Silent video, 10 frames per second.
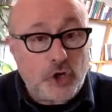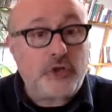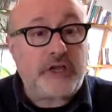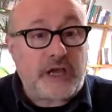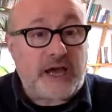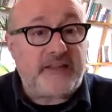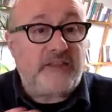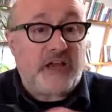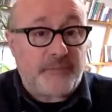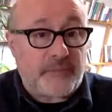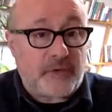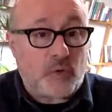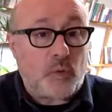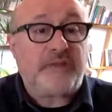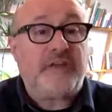Look at them,
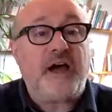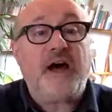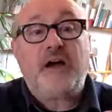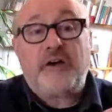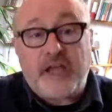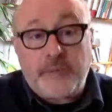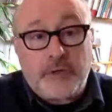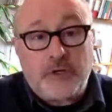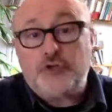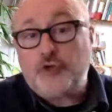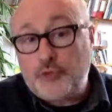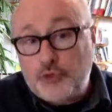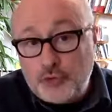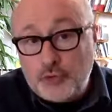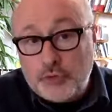what they are able to
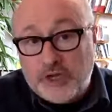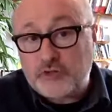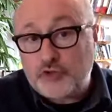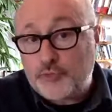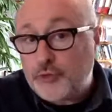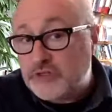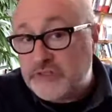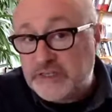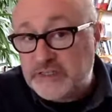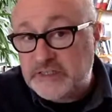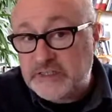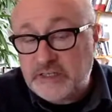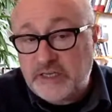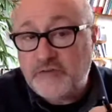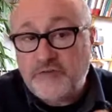do and to
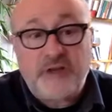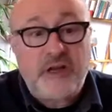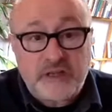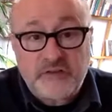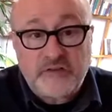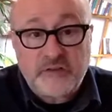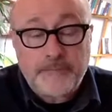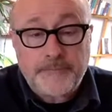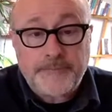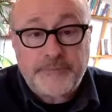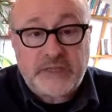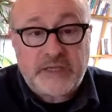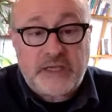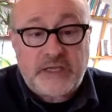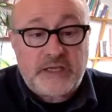process in Finland.
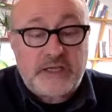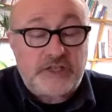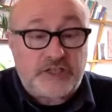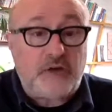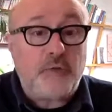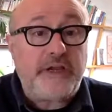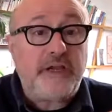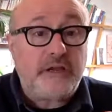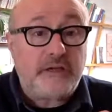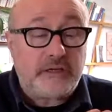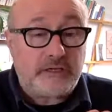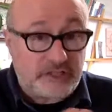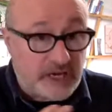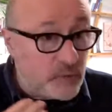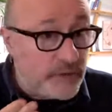Shall we
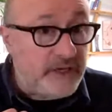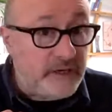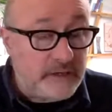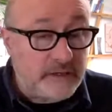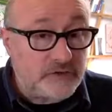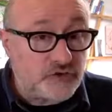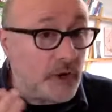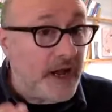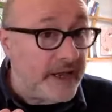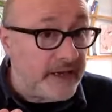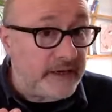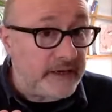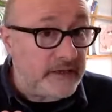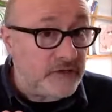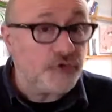try
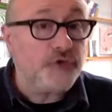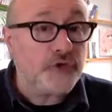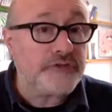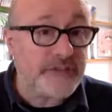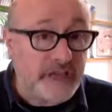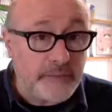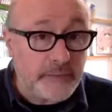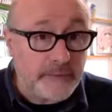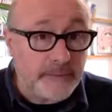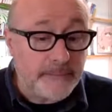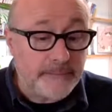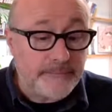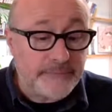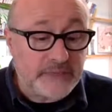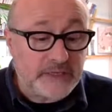to do the same?
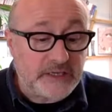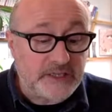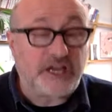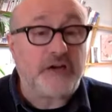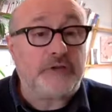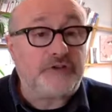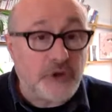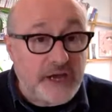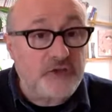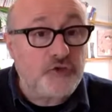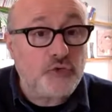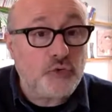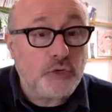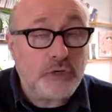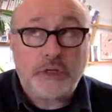Shall we try
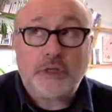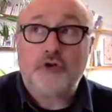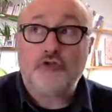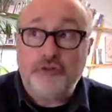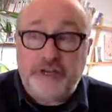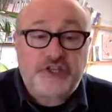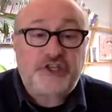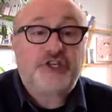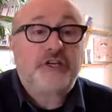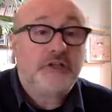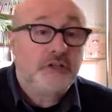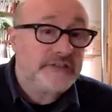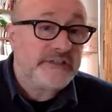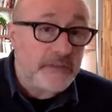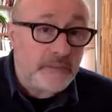to reach
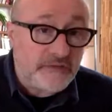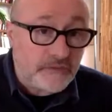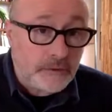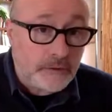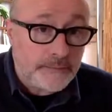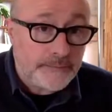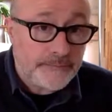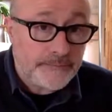the same level?